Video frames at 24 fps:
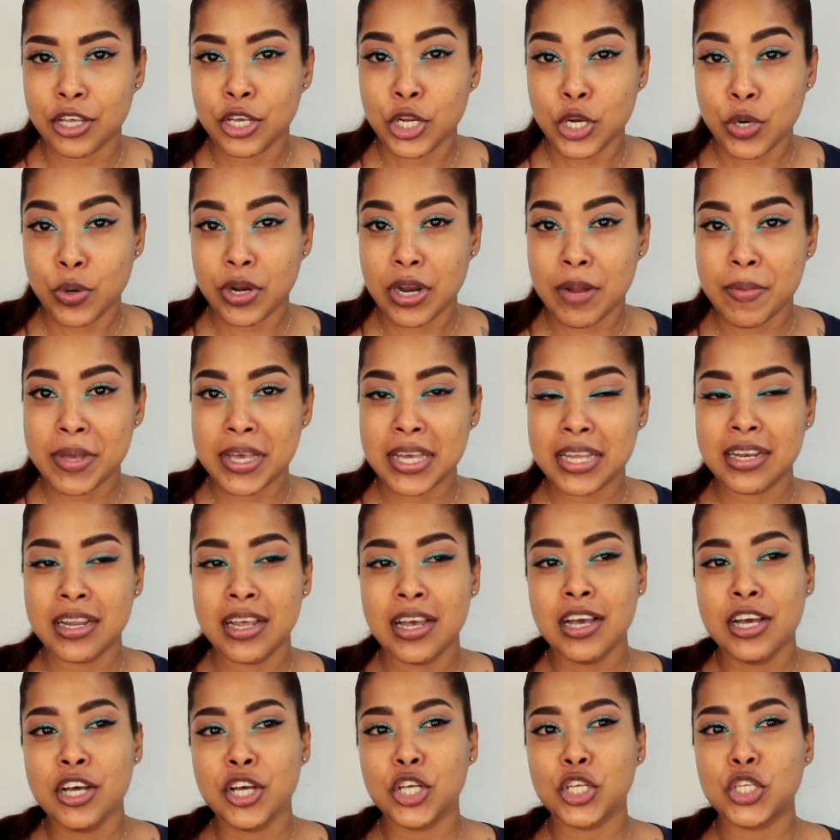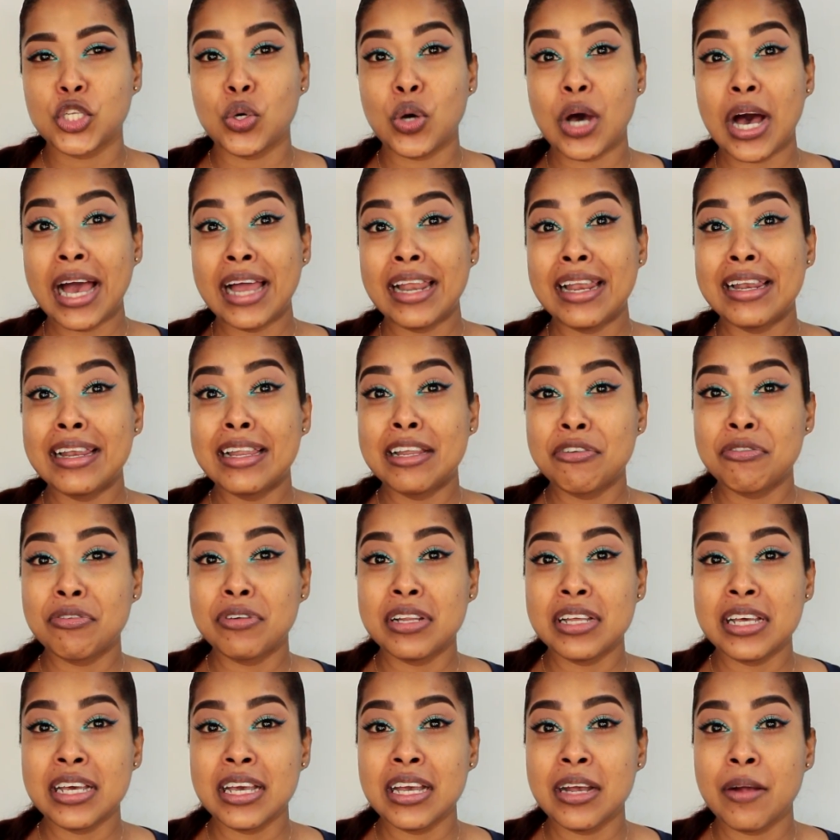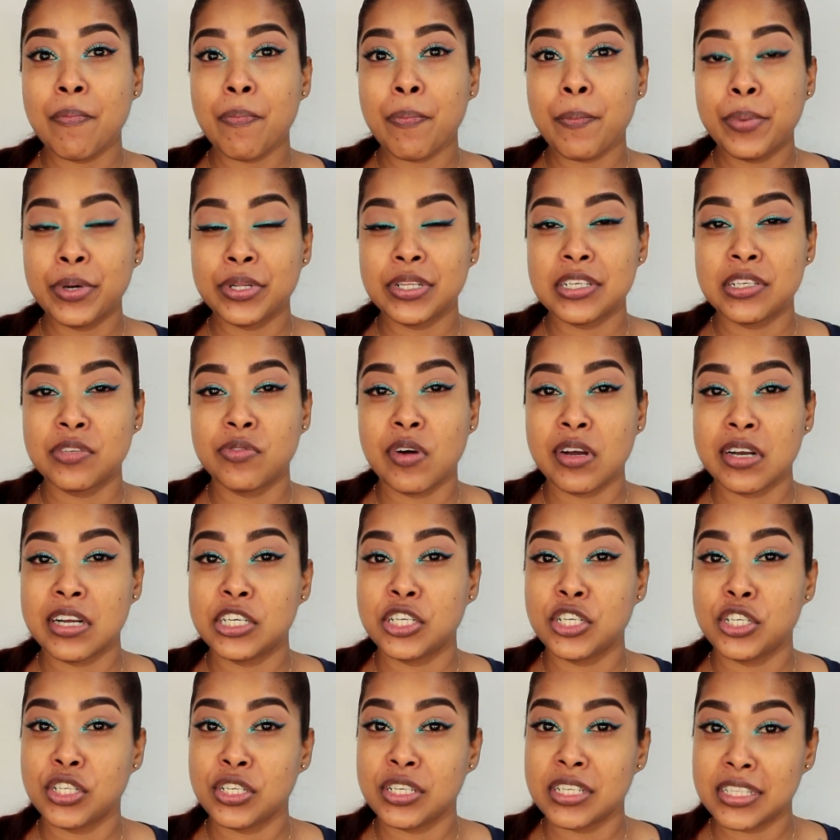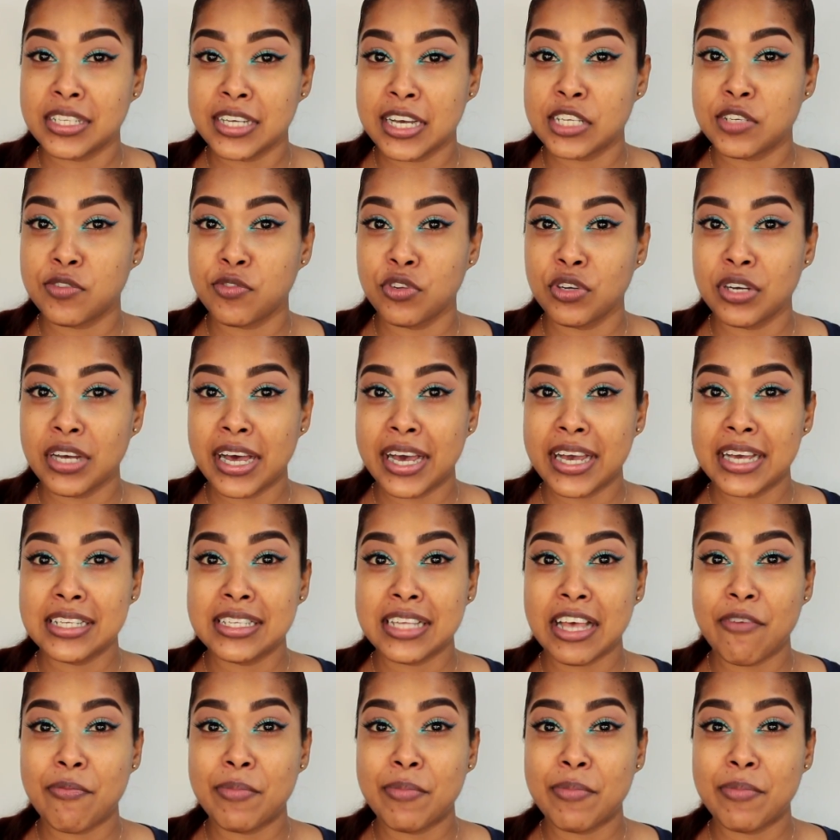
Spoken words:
You know what I mean? So I literally put this foundation to the test for you guys.